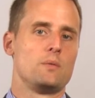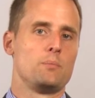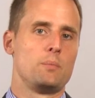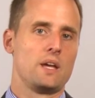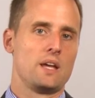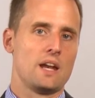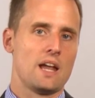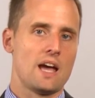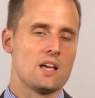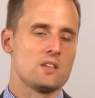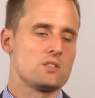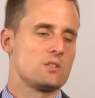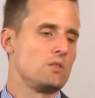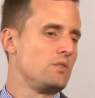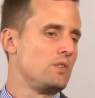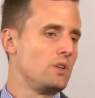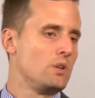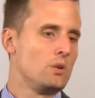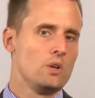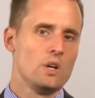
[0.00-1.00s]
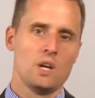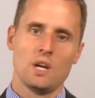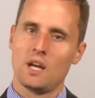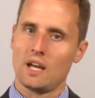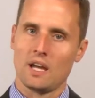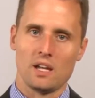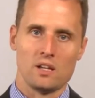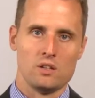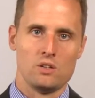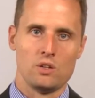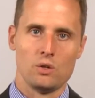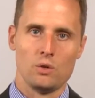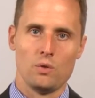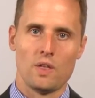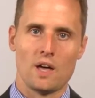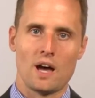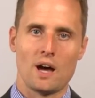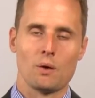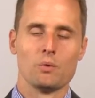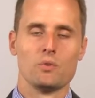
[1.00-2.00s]
being asked of you, and do
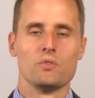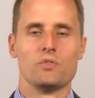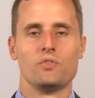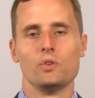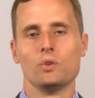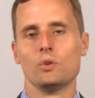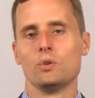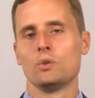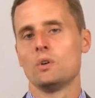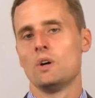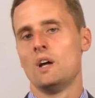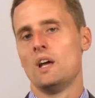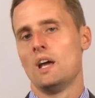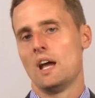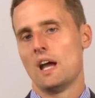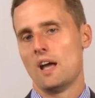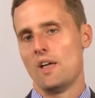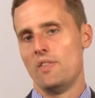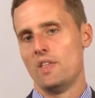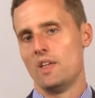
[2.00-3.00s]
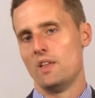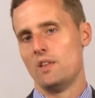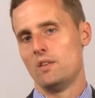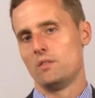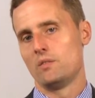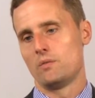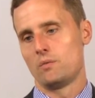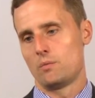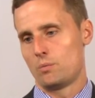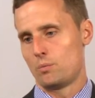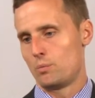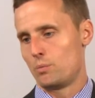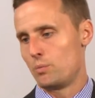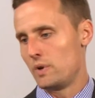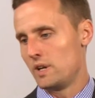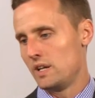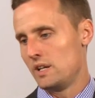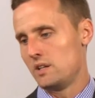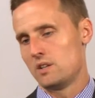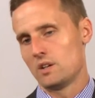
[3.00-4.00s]
that one full, and then
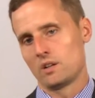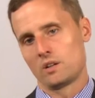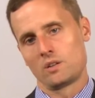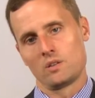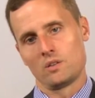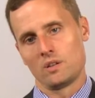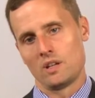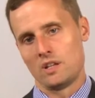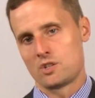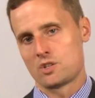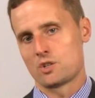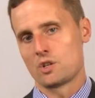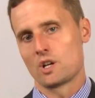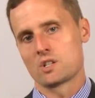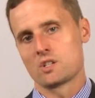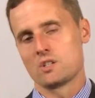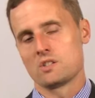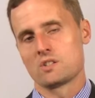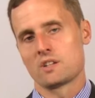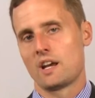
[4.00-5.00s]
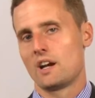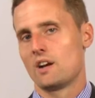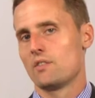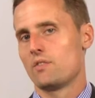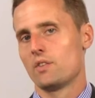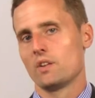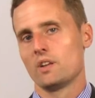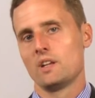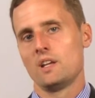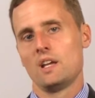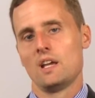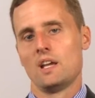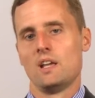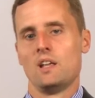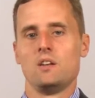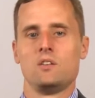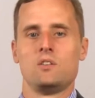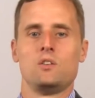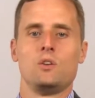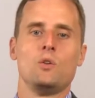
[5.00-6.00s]
read the instructions carefully
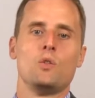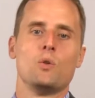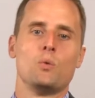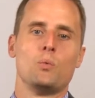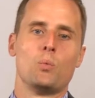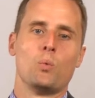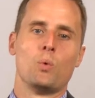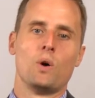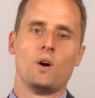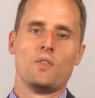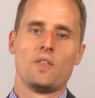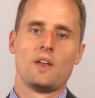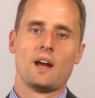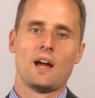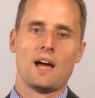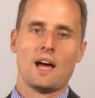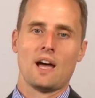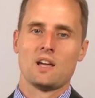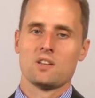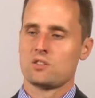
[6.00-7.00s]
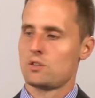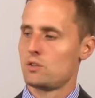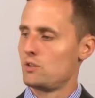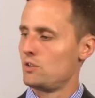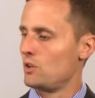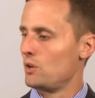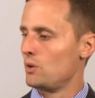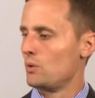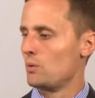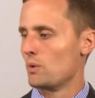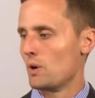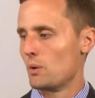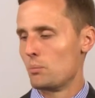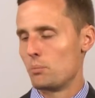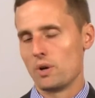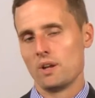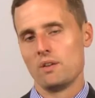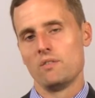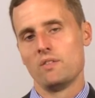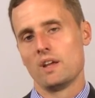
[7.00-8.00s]
and do the one that I asked to do
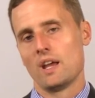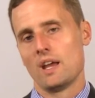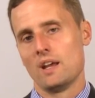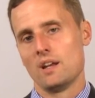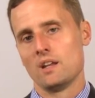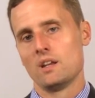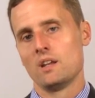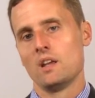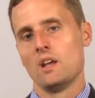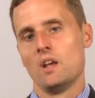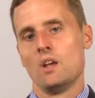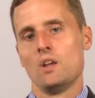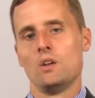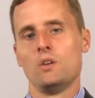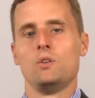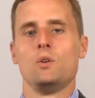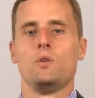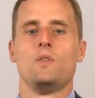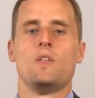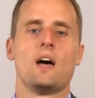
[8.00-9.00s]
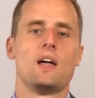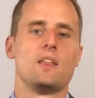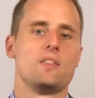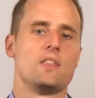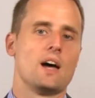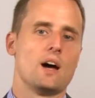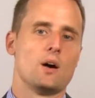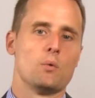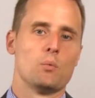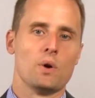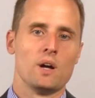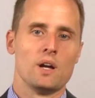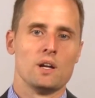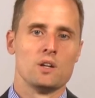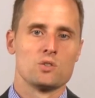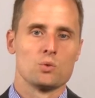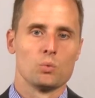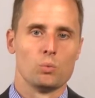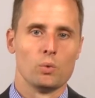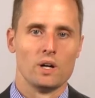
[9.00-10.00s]
abbreviated, do that way
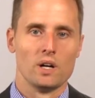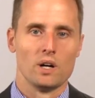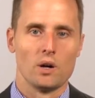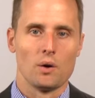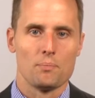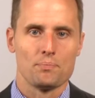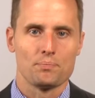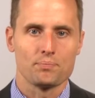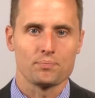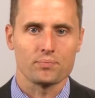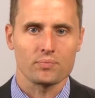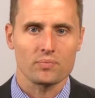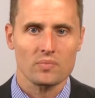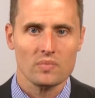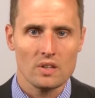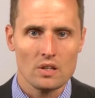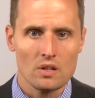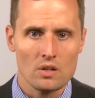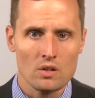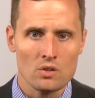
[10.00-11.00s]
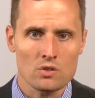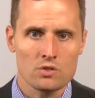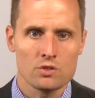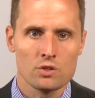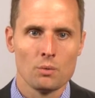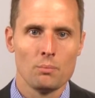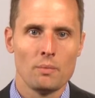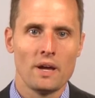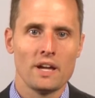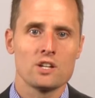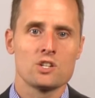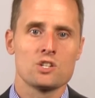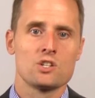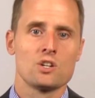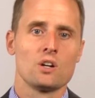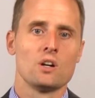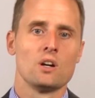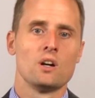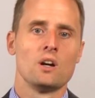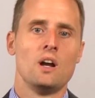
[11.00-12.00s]
as well. So make
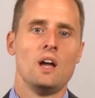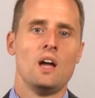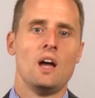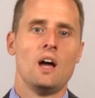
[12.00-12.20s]
sure